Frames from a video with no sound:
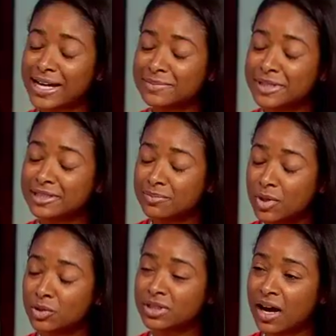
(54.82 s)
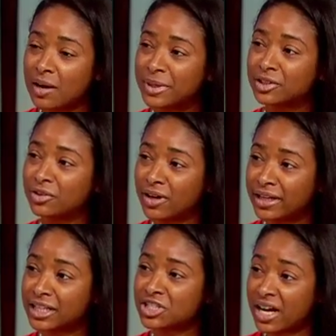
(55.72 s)
asthma is the most common
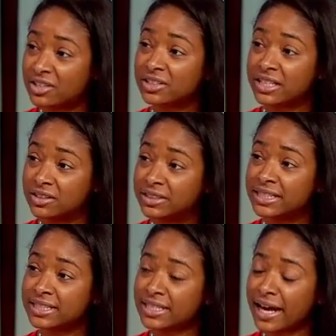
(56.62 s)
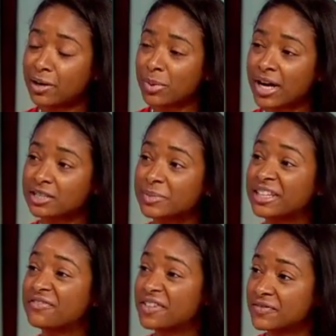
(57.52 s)
chronic childhood illness, and
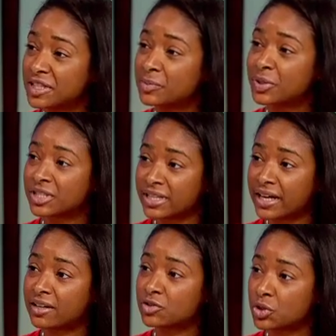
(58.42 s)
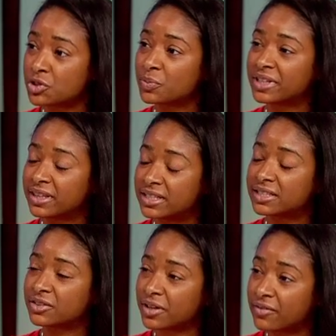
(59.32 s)
approximately 15% of children within the
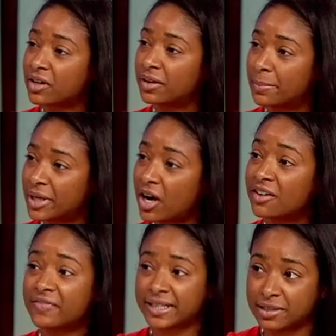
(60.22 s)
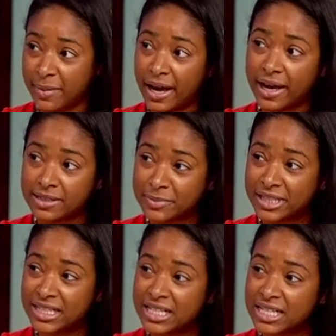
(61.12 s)
District of Columbia are affected by
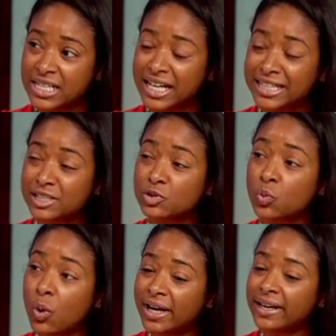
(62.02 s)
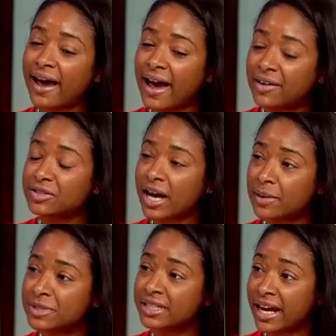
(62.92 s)
asthma. And this is one and a half times the